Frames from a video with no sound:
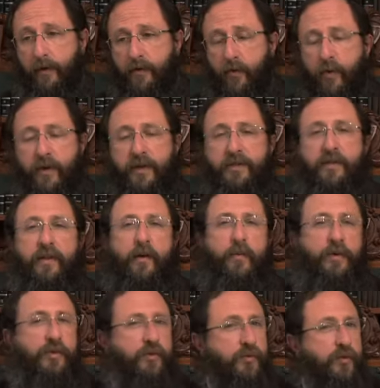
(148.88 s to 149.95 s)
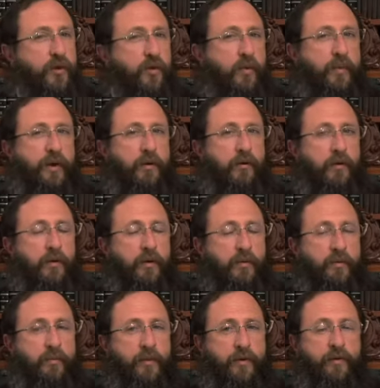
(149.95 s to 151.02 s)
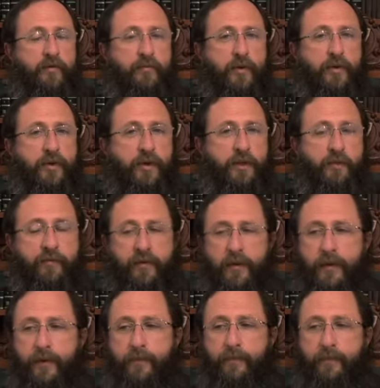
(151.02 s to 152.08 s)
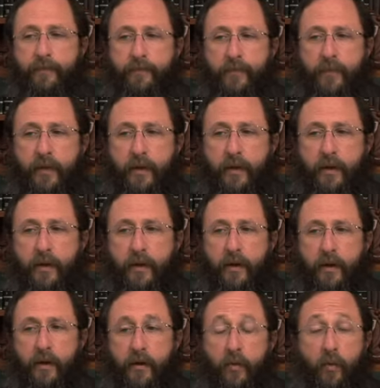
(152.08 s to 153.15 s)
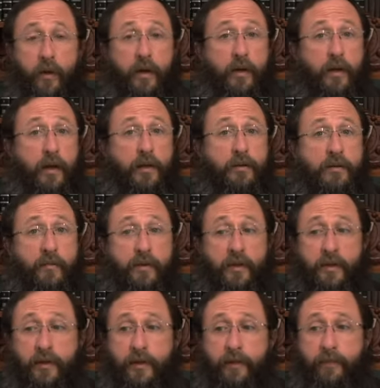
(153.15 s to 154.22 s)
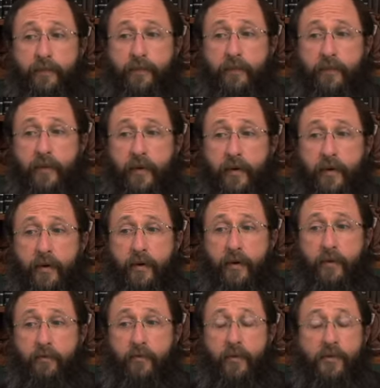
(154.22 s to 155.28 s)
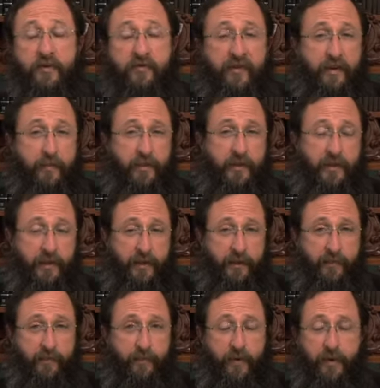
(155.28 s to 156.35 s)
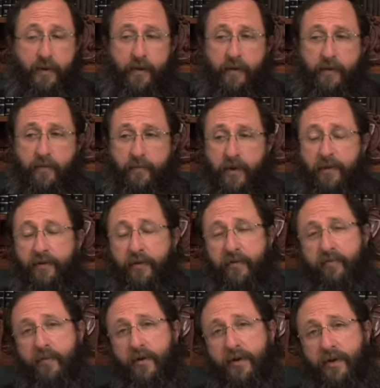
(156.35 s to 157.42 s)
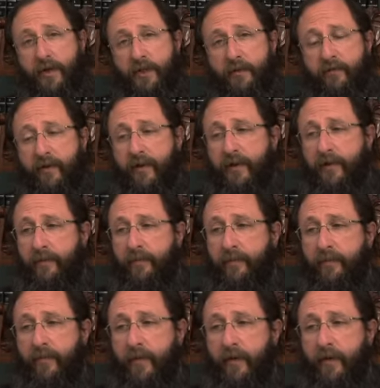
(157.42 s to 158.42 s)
So what is it that we do know about the month of Mar Cheshvan? Well, ultimately, most famously, the month of Mar Cheshvan